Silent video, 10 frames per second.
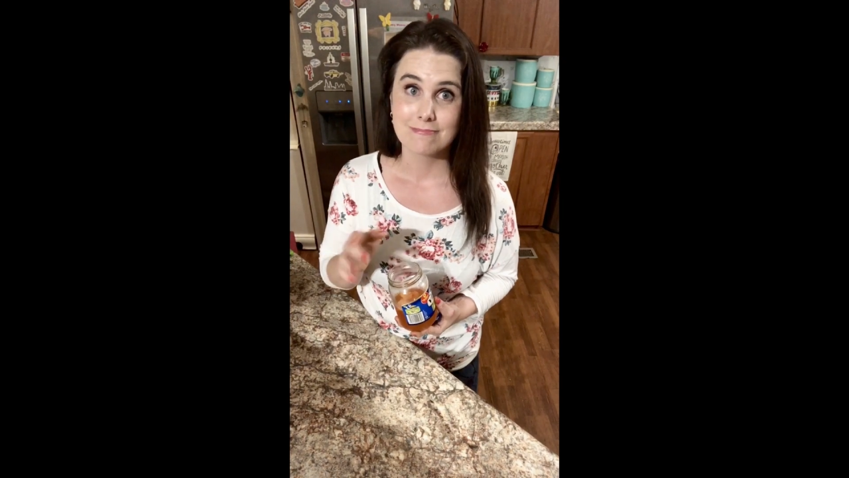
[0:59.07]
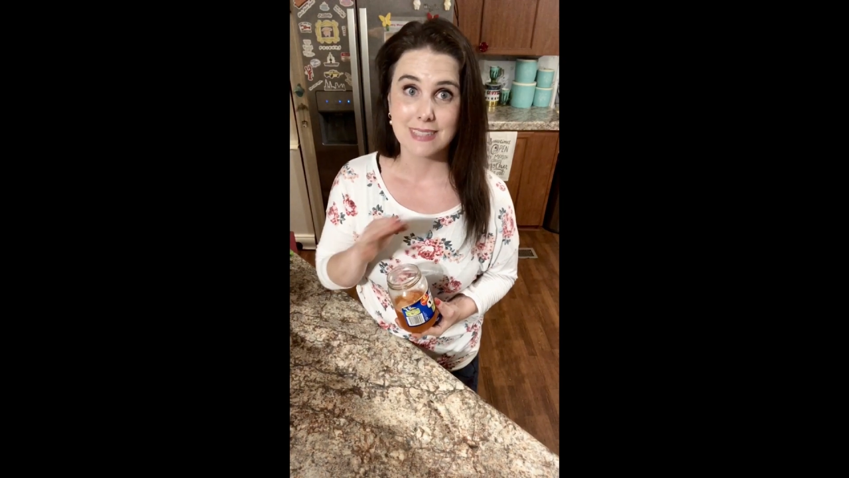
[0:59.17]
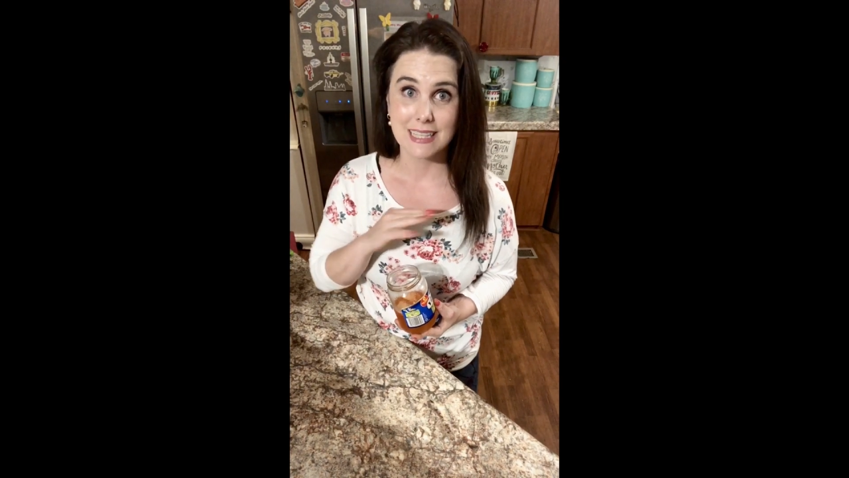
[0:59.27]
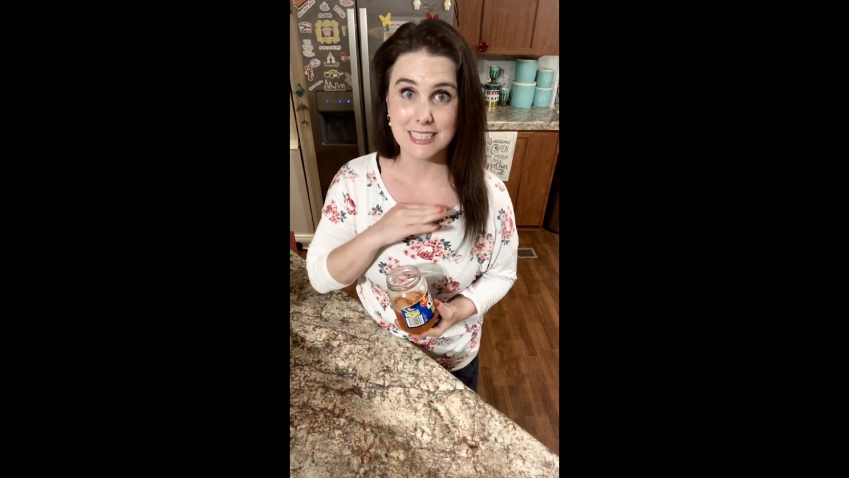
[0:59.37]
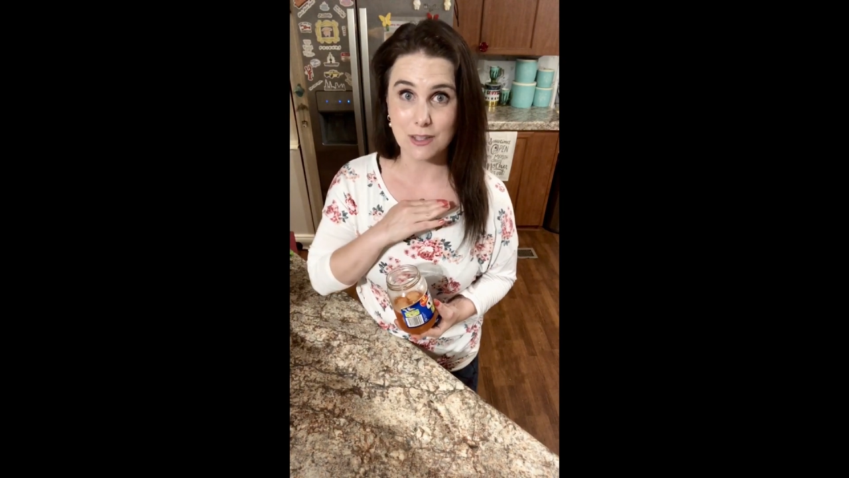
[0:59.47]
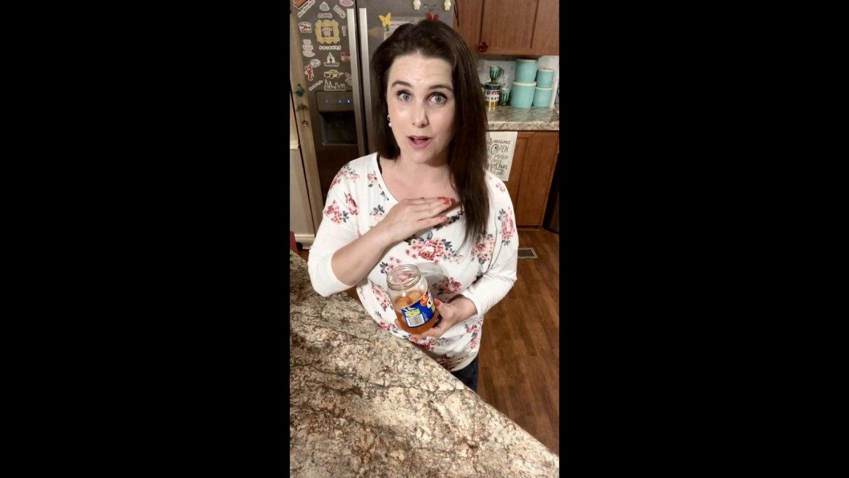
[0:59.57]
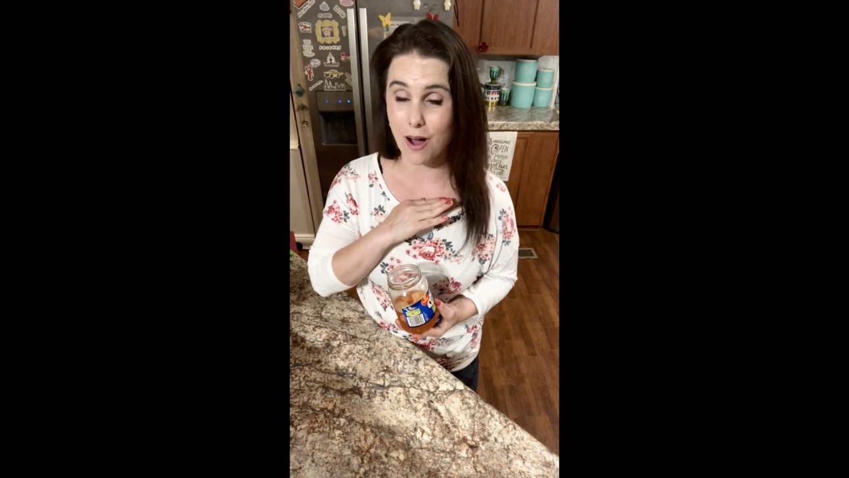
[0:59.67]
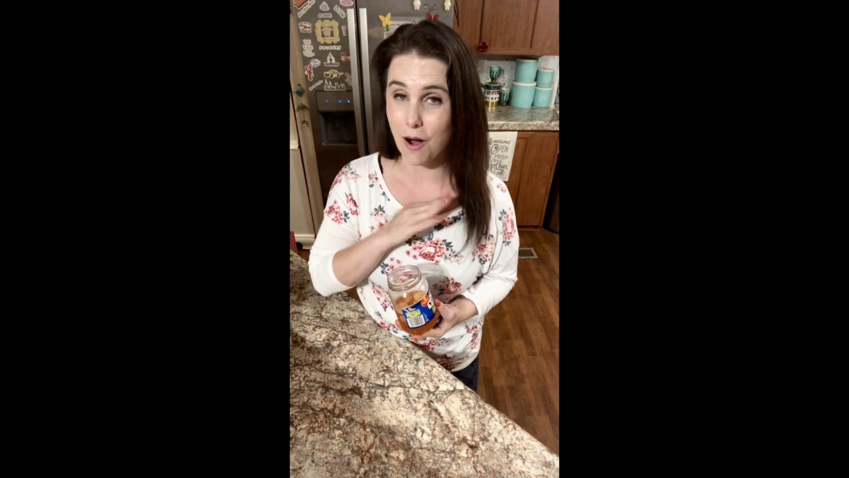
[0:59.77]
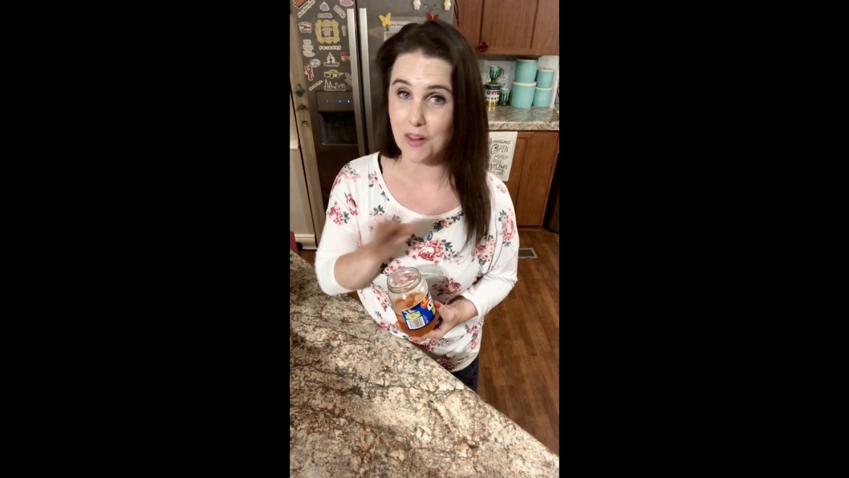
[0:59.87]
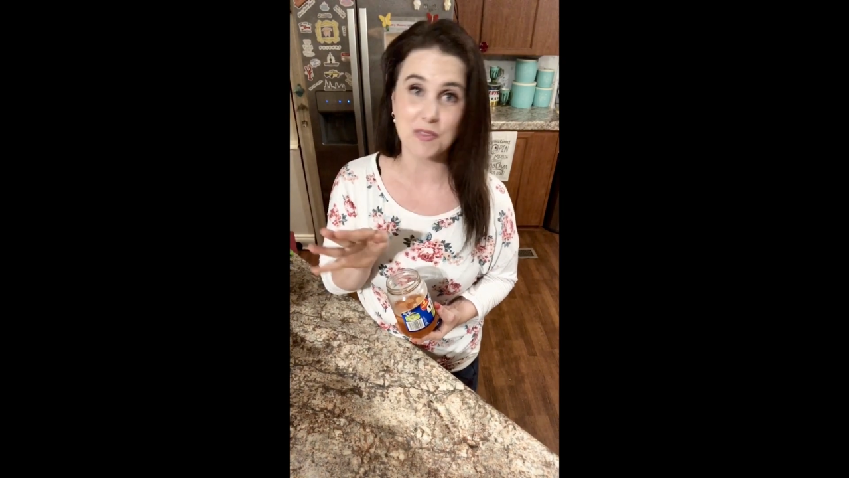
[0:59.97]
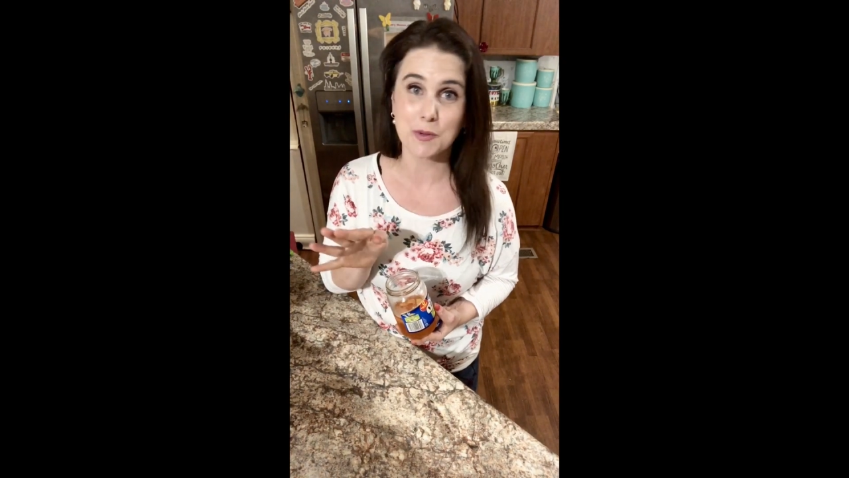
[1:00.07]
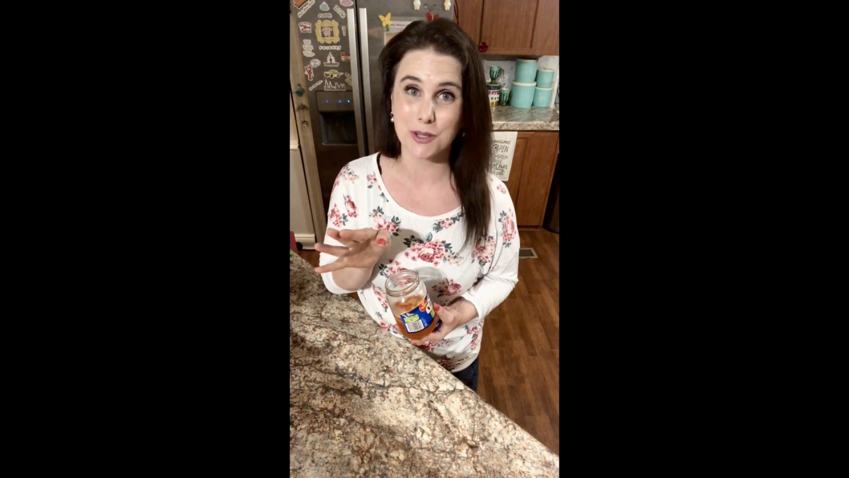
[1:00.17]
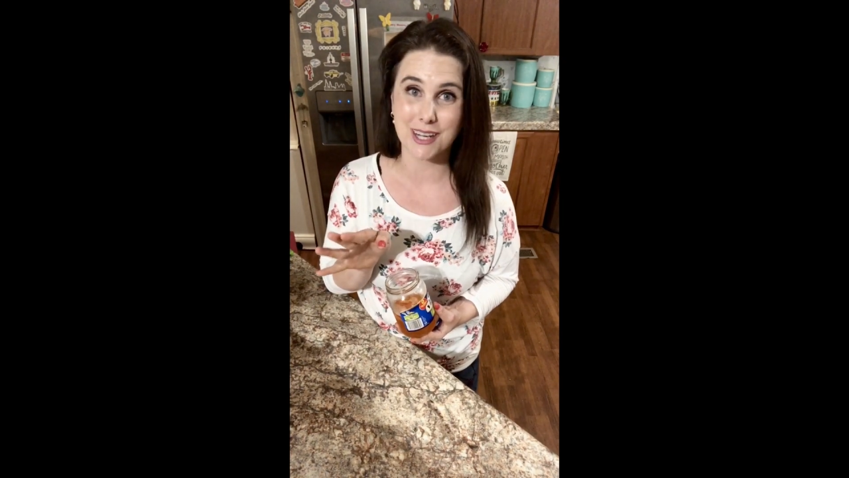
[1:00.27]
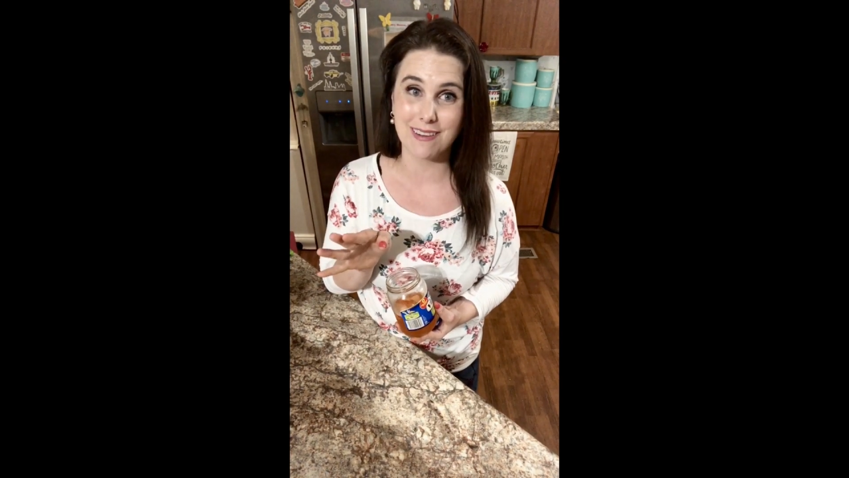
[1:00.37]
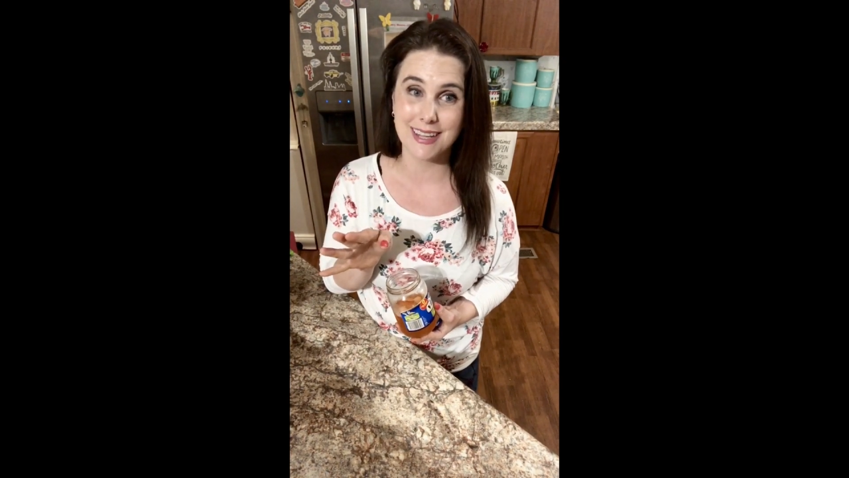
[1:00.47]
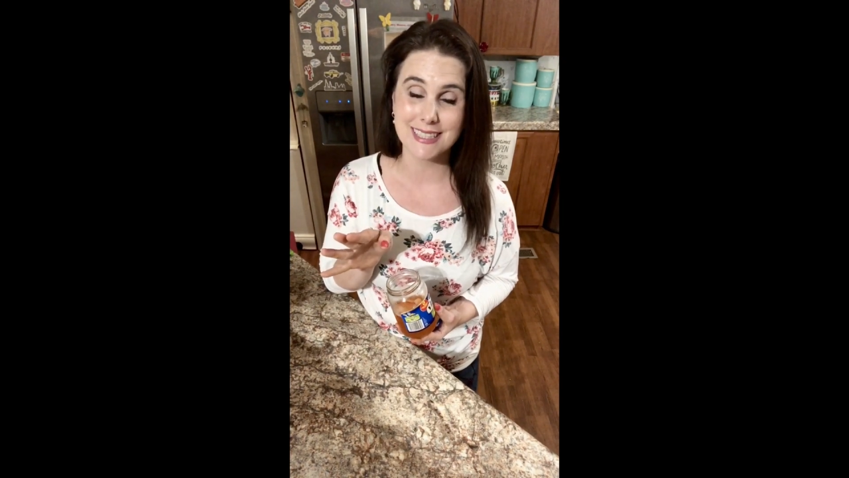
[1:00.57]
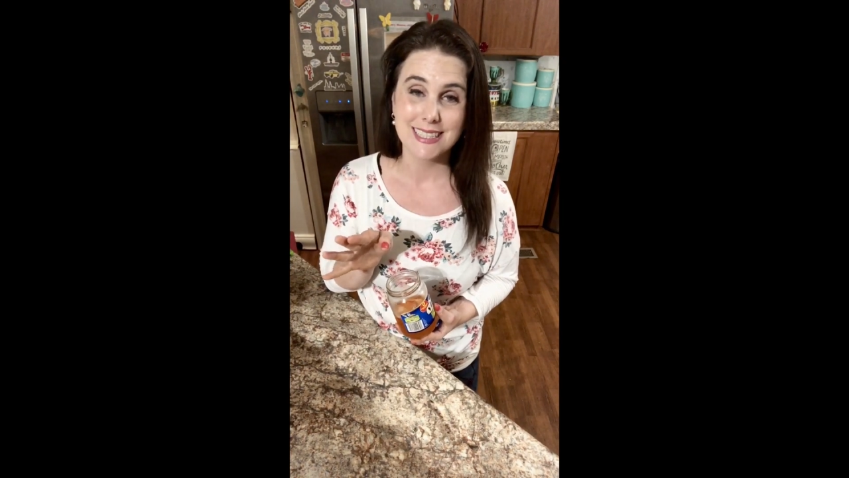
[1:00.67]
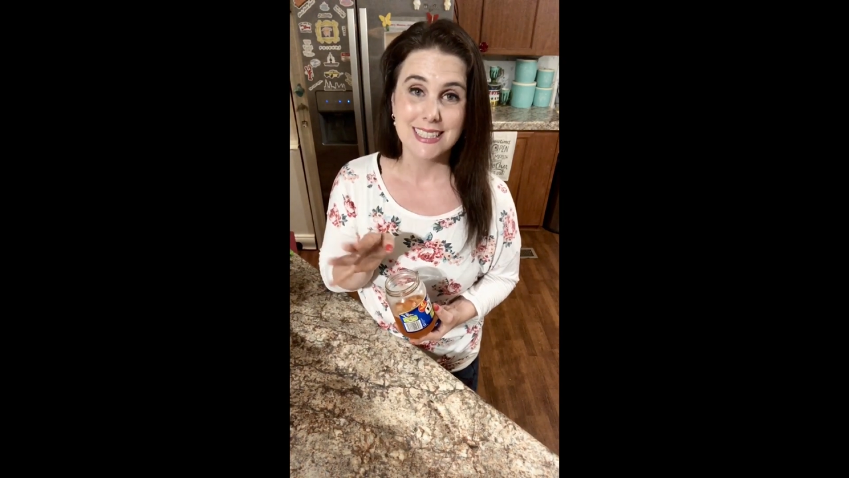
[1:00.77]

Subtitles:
until all of them are gone.